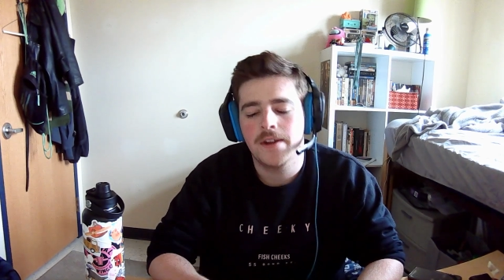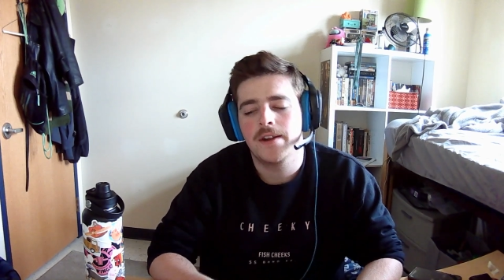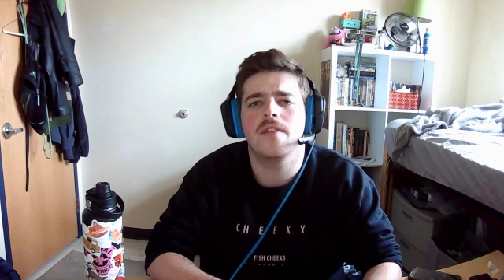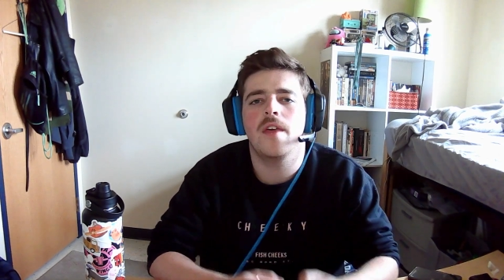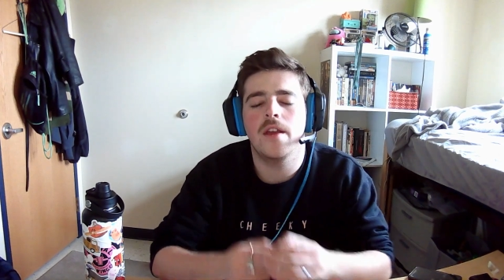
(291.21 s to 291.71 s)

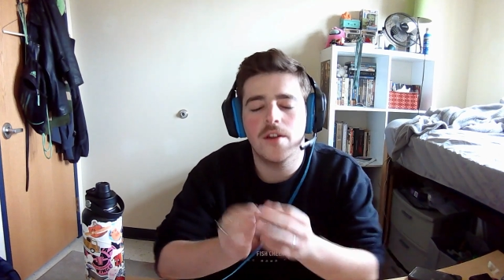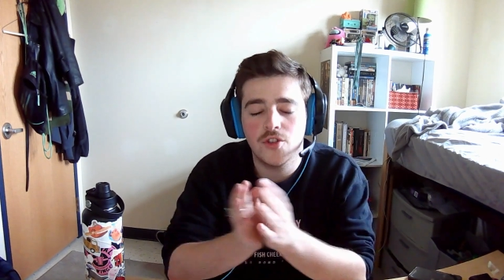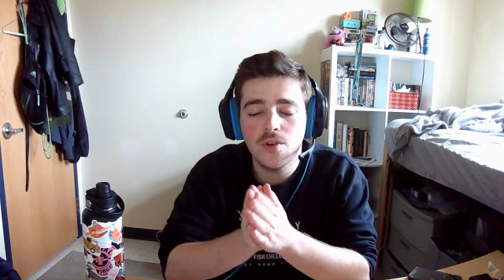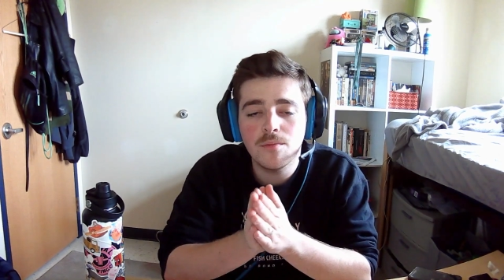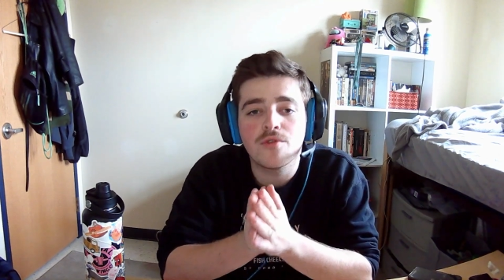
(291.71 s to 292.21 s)
They
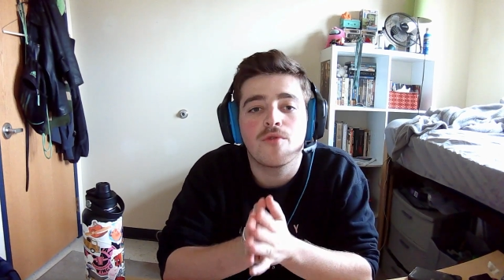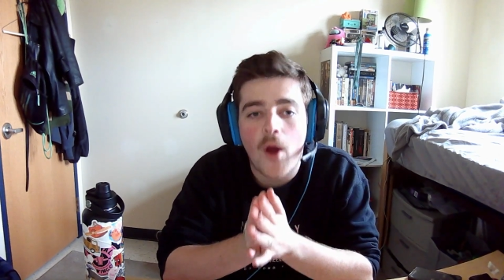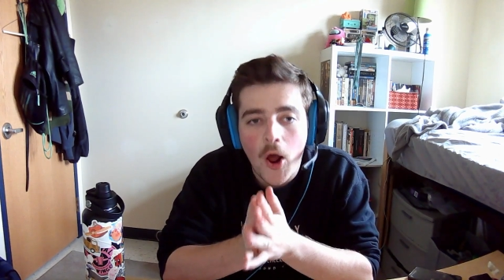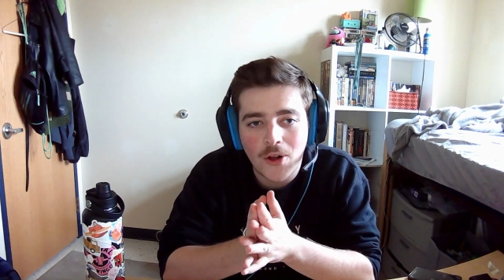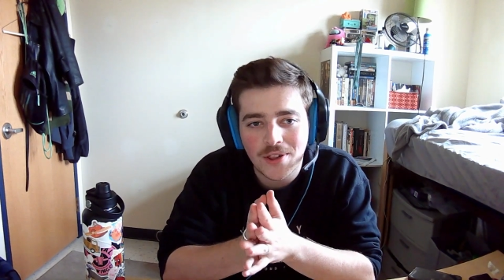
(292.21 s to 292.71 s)
assumed
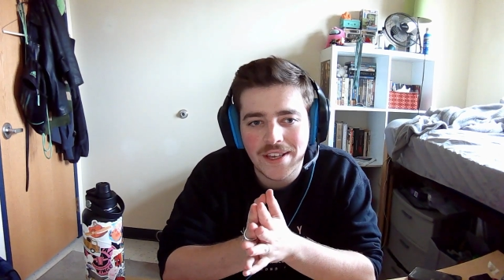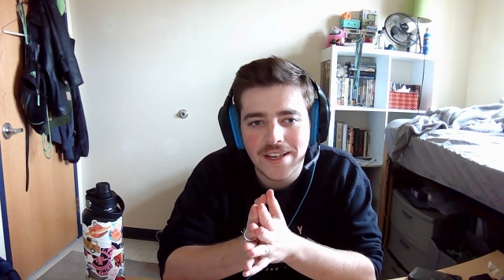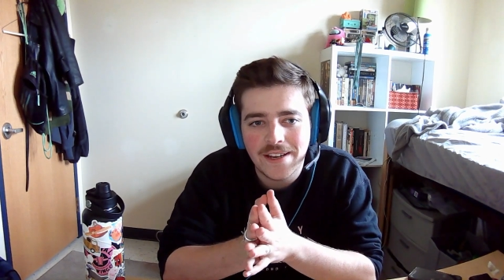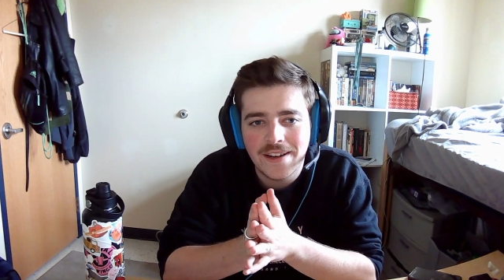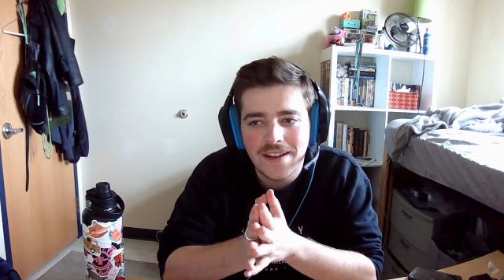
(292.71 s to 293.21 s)

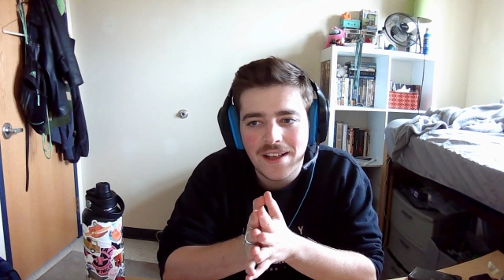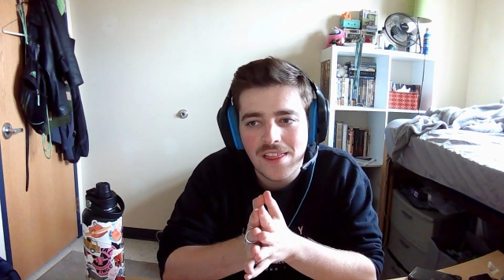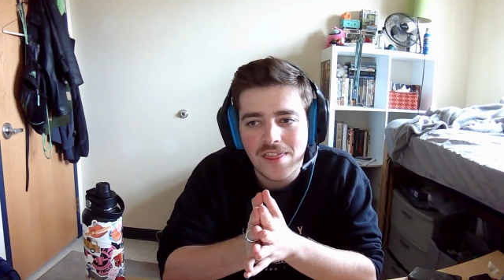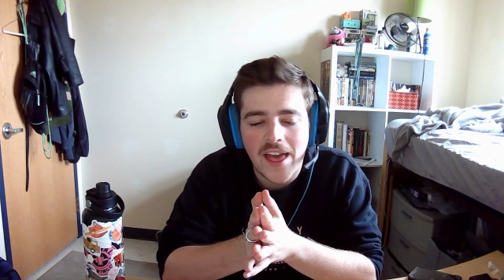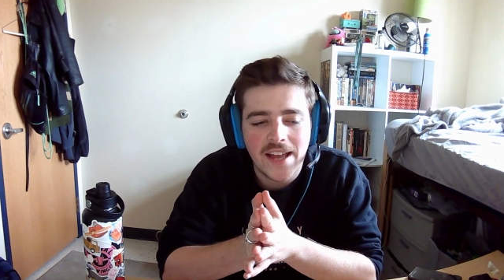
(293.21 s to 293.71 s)
wrongly
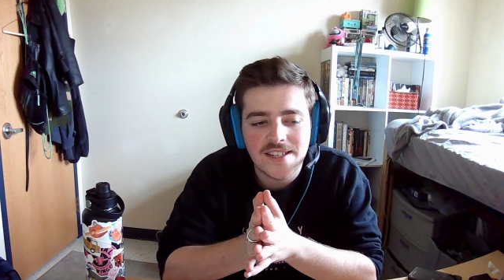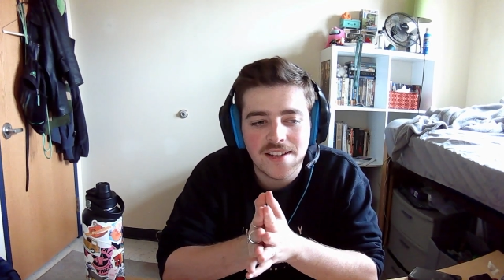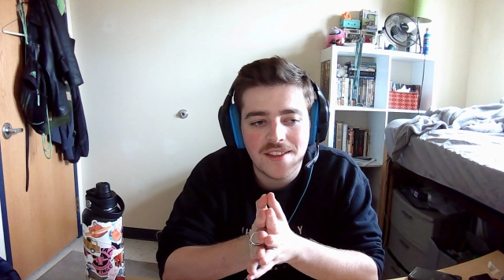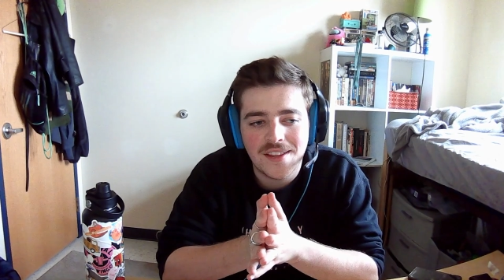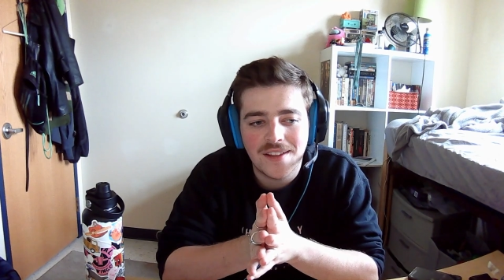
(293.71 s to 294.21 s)
that
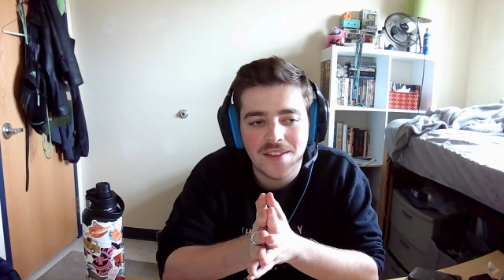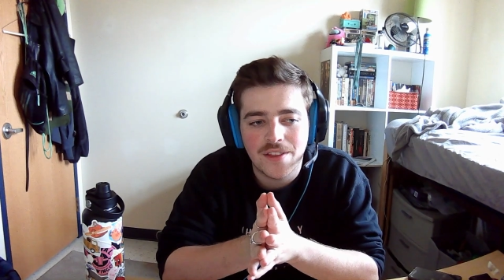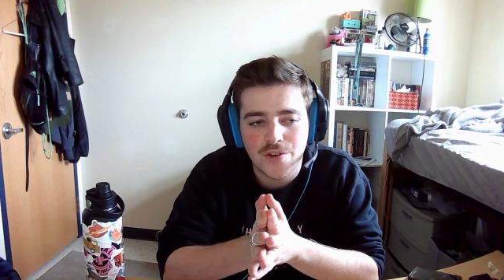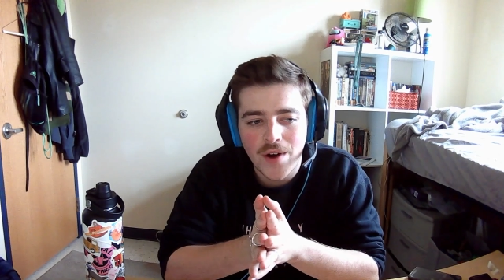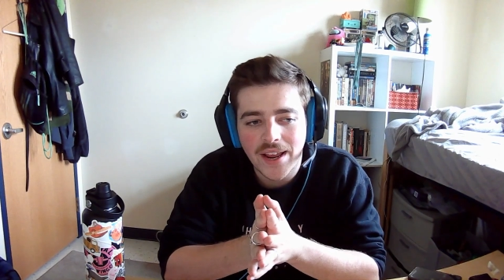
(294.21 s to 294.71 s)
the
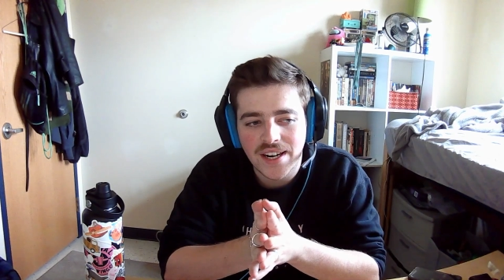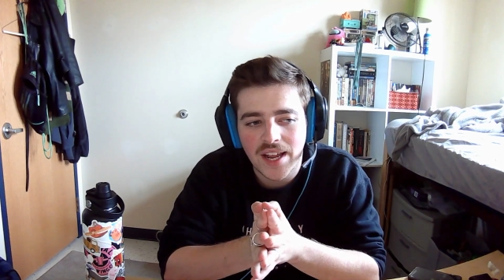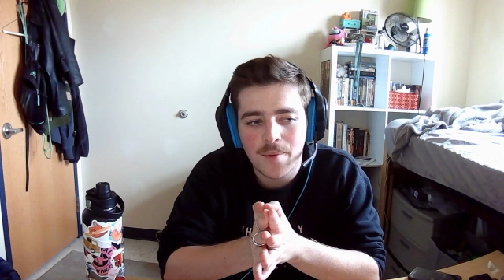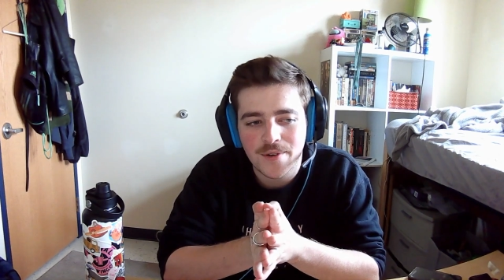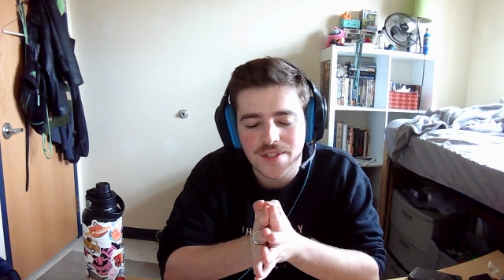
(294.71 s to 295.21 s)
Dragon
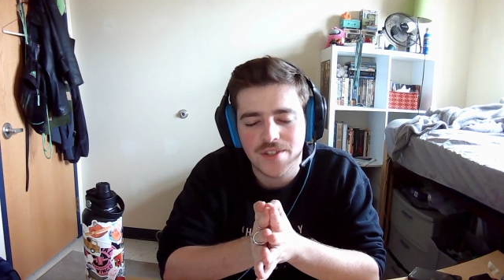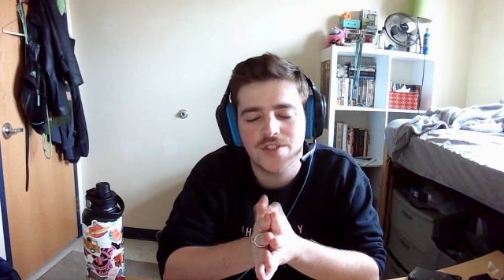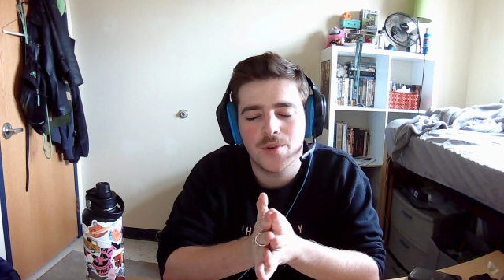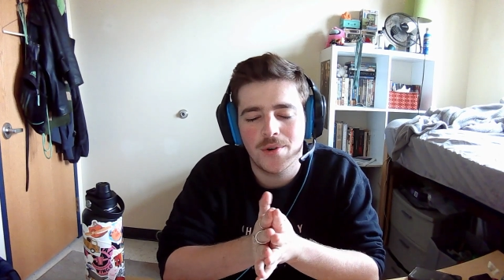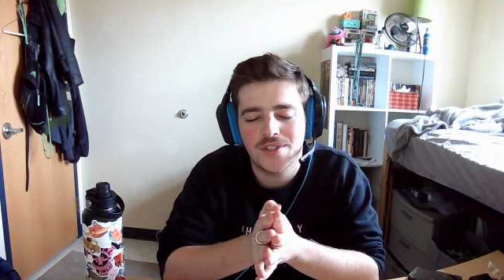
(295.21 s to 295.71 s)
Knight was the
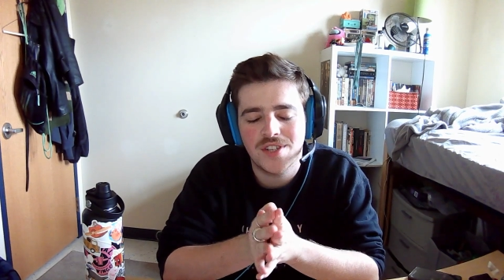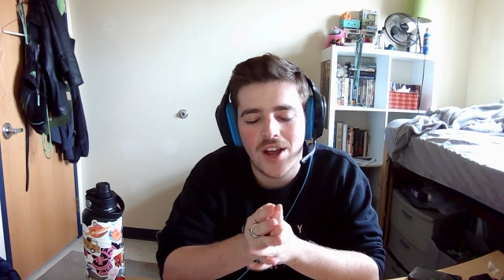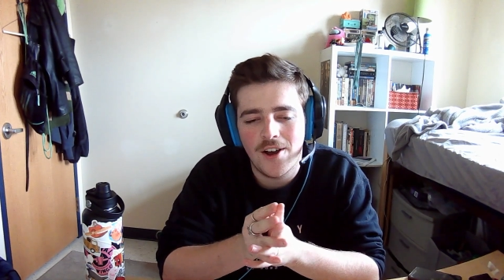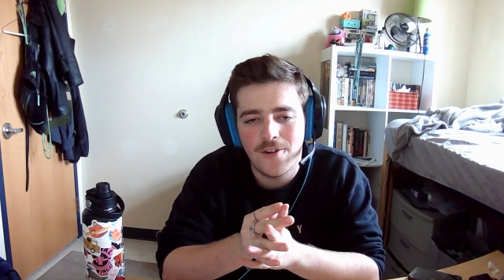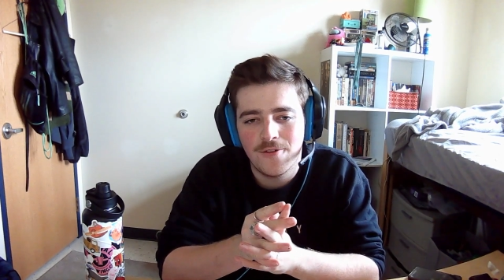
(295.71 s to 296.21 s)
source
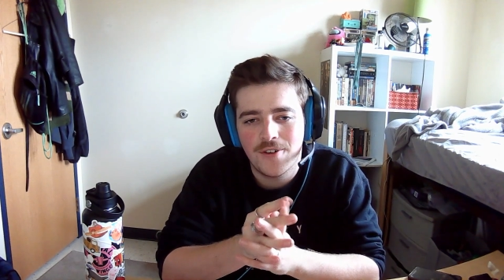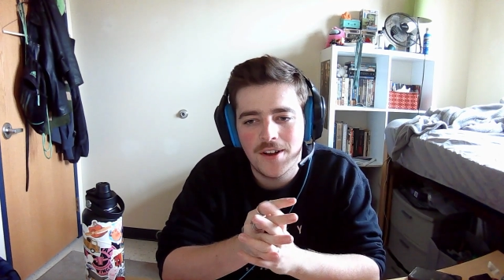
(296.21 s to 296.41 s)
of